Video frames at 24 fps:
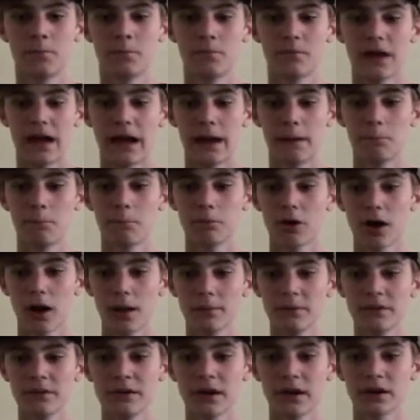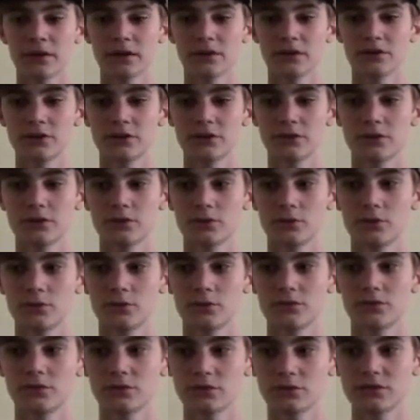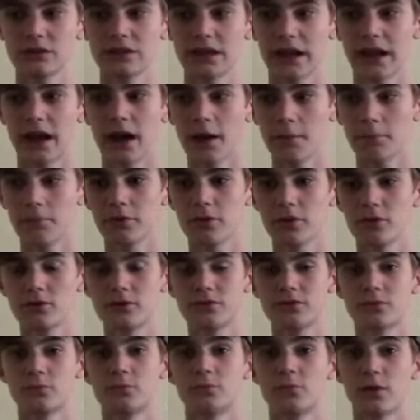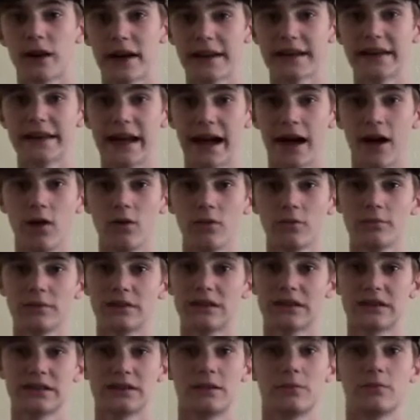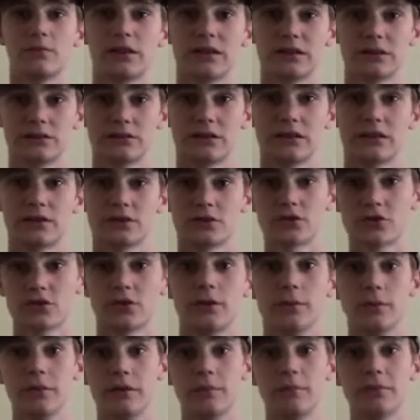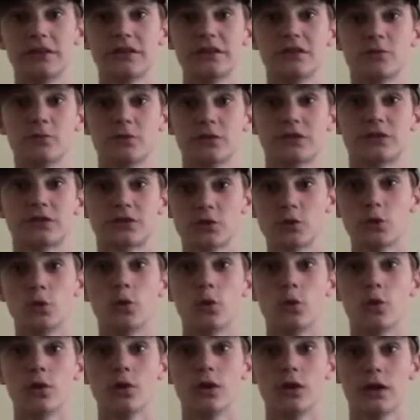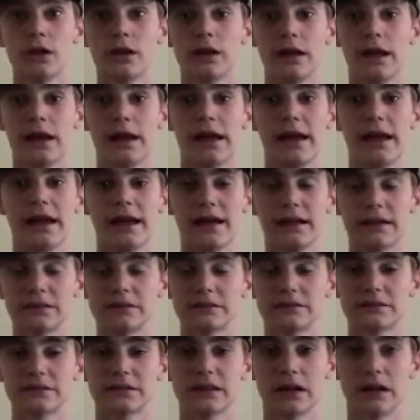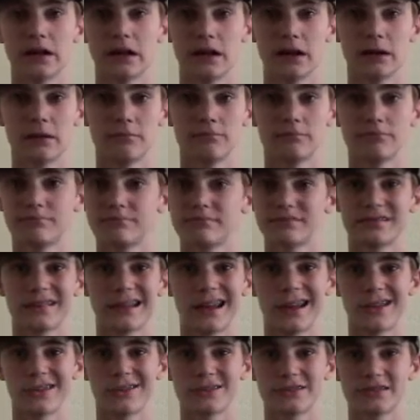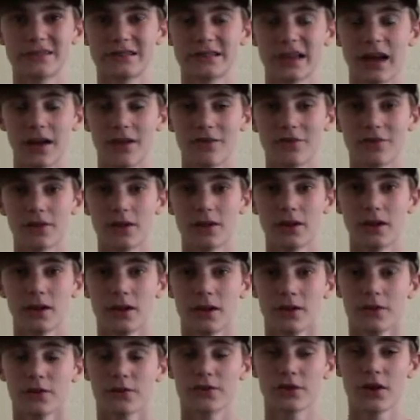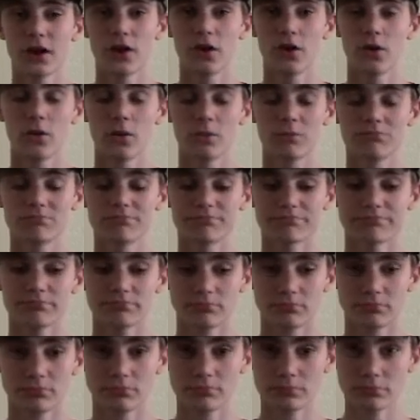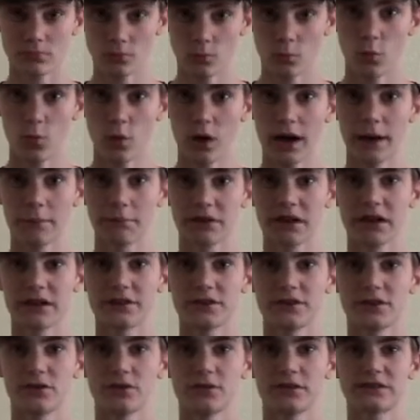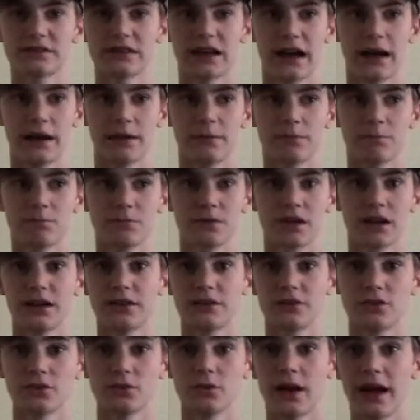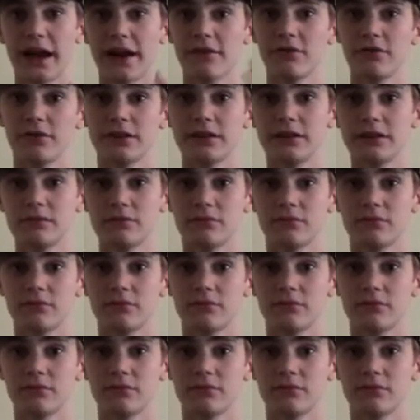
I'm probably not going to do Tuesday uploads right now because I'm like extremely busy with school and other stuff. So what I'm gonna do is I'm gonna do every